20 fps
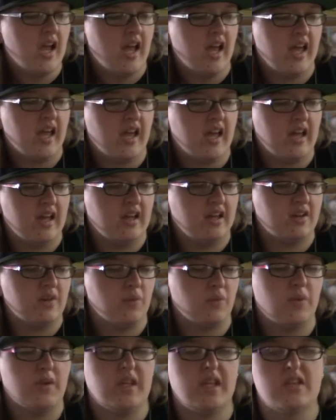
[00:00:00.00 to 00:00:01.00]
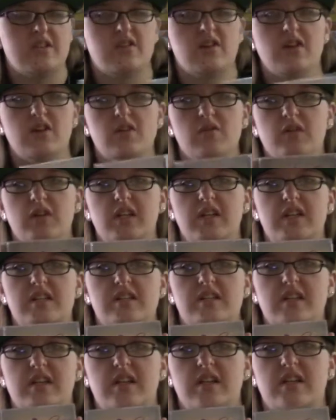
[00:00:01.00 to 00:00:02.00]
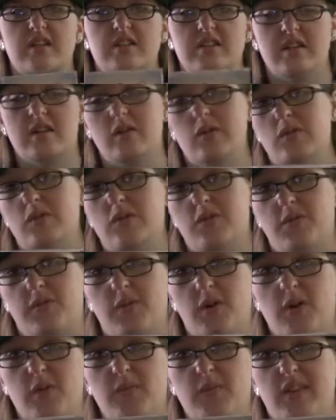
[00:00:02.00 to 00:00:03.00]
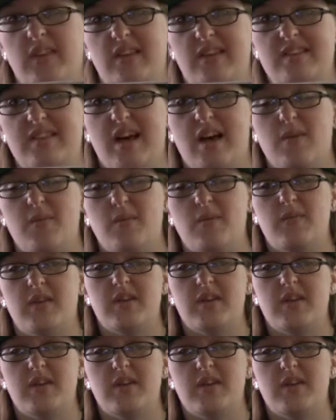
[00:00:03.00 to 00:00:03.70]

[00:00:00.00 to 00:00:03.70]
And when they started releasing singles from this album,